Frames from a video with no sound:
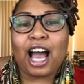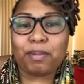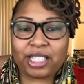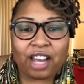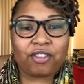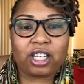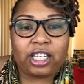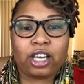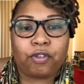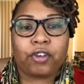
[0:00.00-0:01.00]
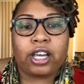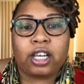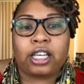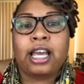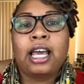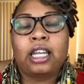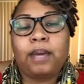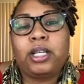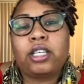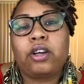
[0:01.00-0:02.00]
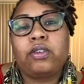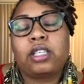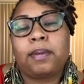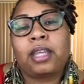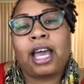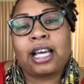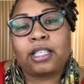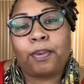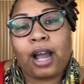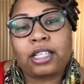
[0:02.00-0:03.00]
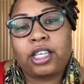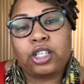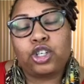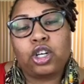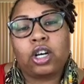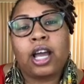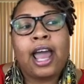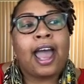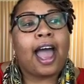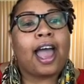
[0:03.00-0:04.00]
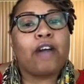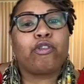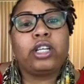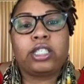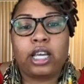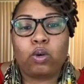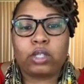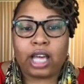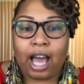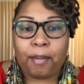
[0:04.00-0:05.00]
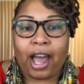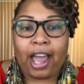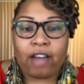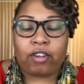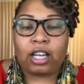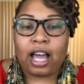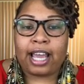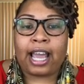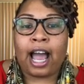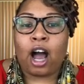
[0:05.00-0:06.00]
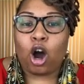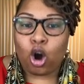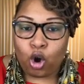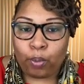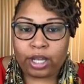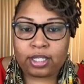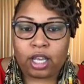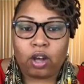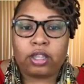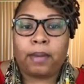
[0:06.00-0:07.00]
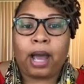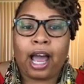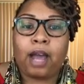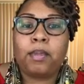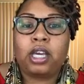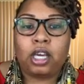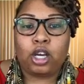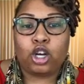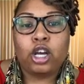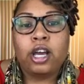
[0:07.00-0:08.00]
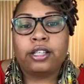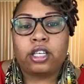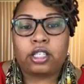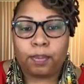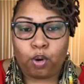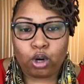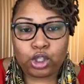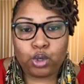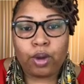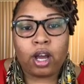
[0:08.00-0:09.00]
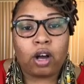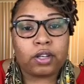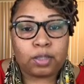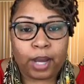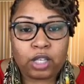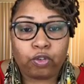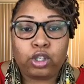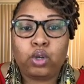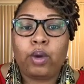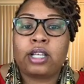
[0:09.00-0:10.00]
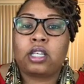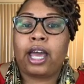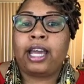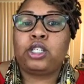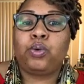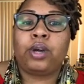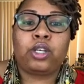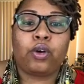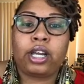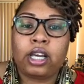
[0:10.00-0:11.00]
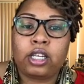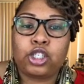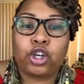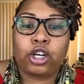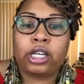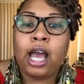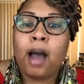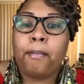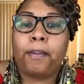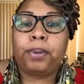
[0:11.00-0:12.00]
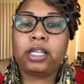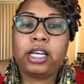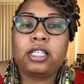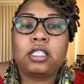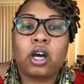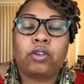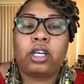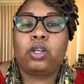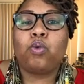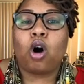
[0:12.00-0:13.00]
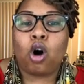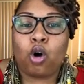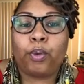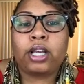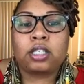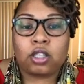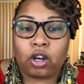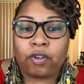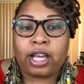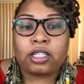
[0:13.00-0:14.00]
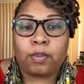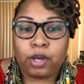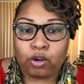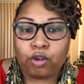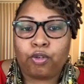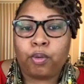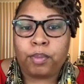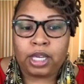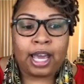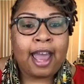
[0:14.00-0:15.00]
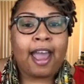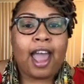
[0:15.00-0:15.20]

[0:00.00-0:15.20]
I'm definitely here for healing. Let me tell you something. As a practitioner, every single time I have a client, I always tell them, I'm here to support you and hold space for you and to aid you in your healing journey. But please know that you always serve as a mirror for me.